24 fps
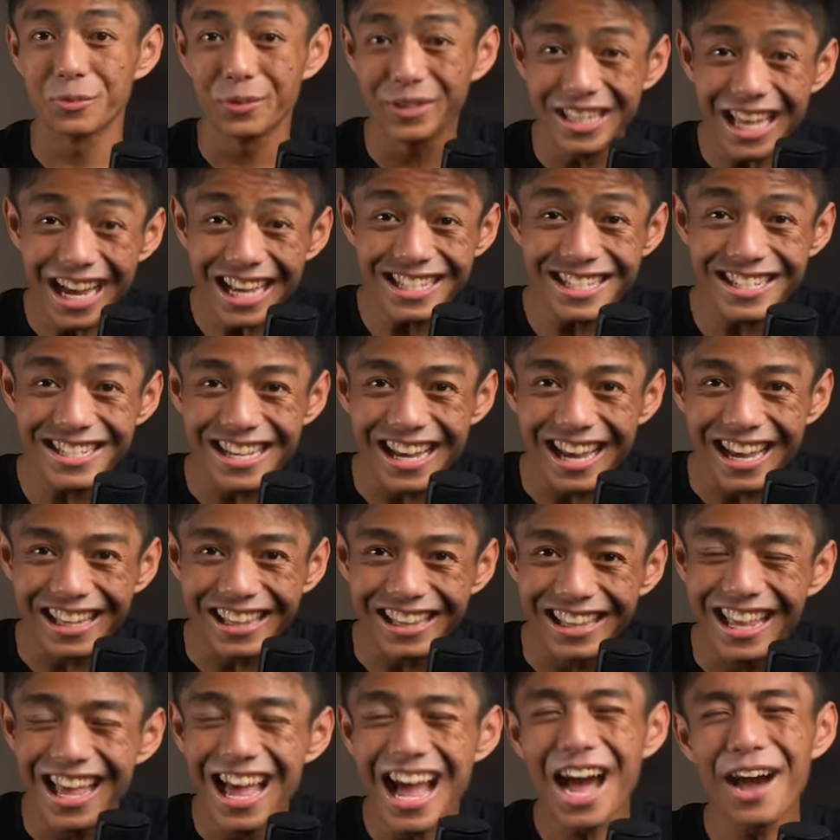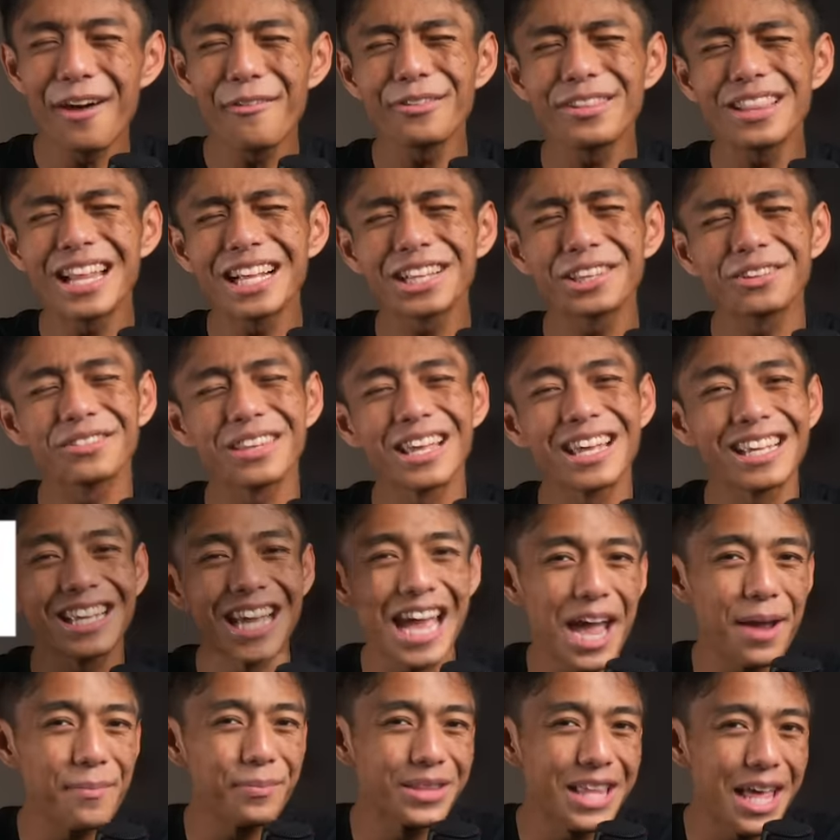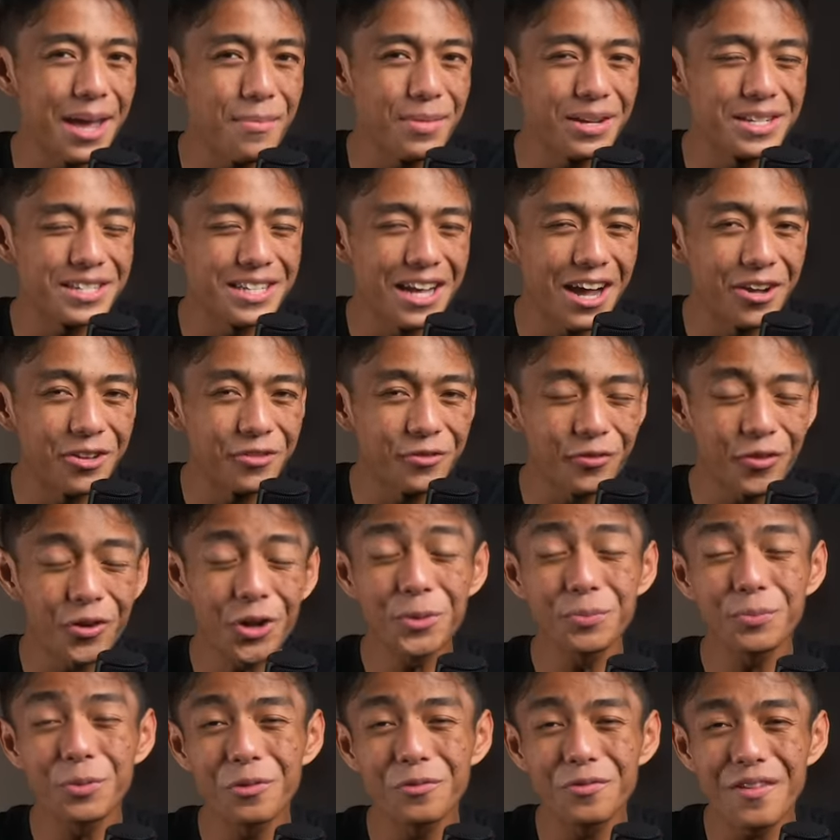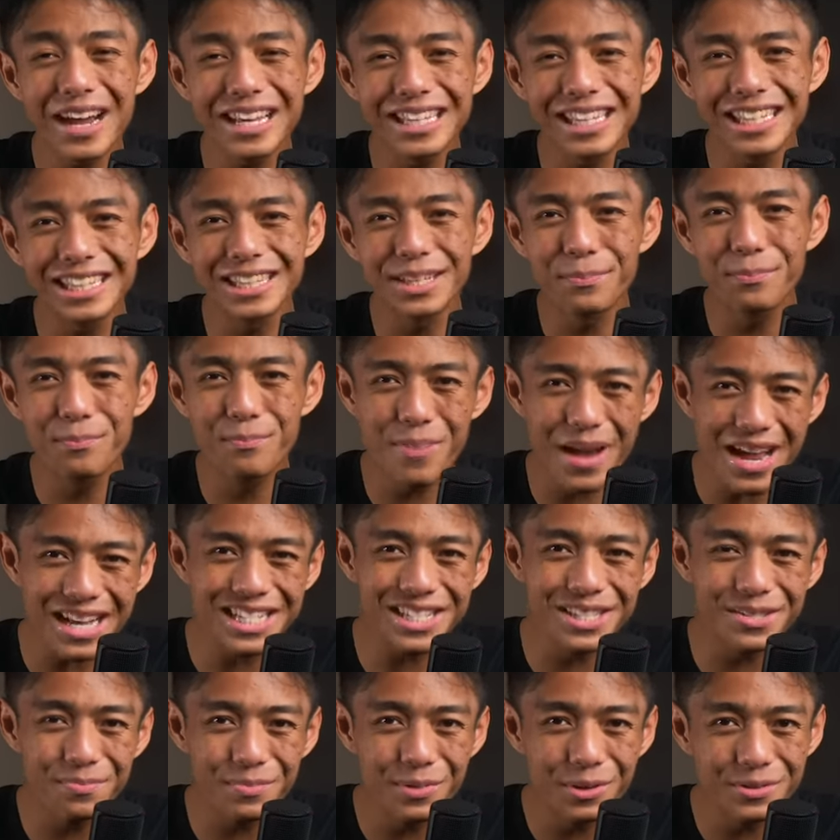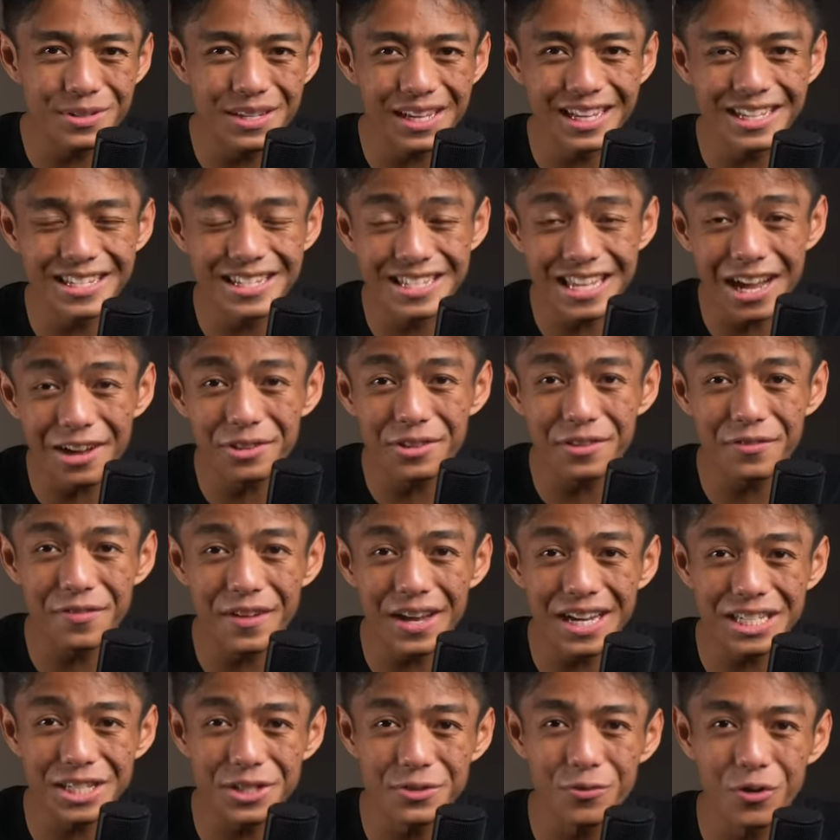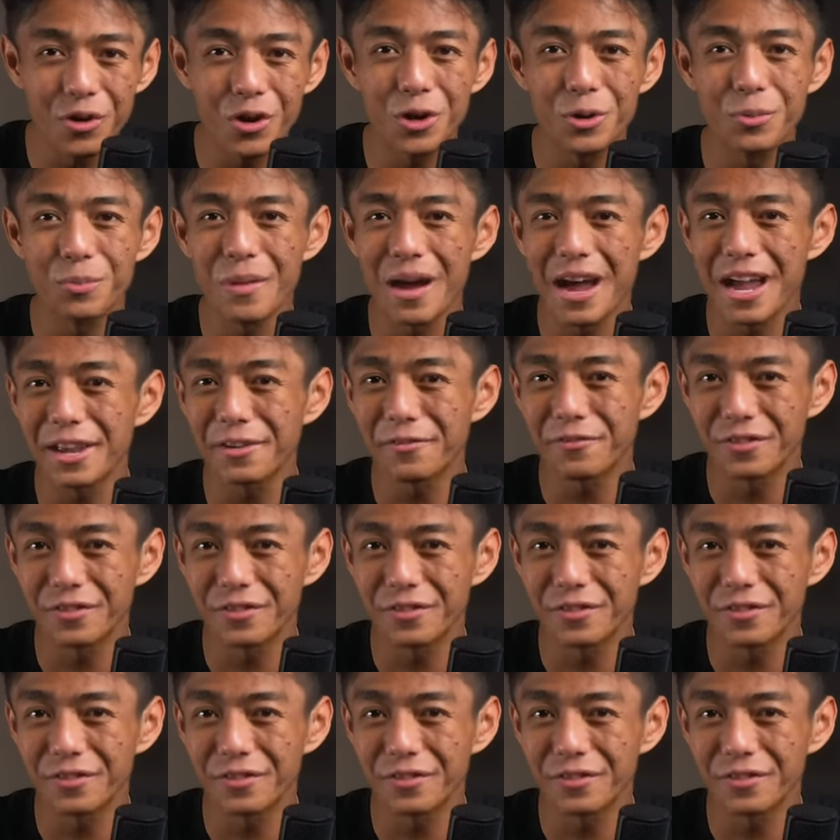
with that said, I would like to thank Epidemic Sound for providing the best music and sound effects for my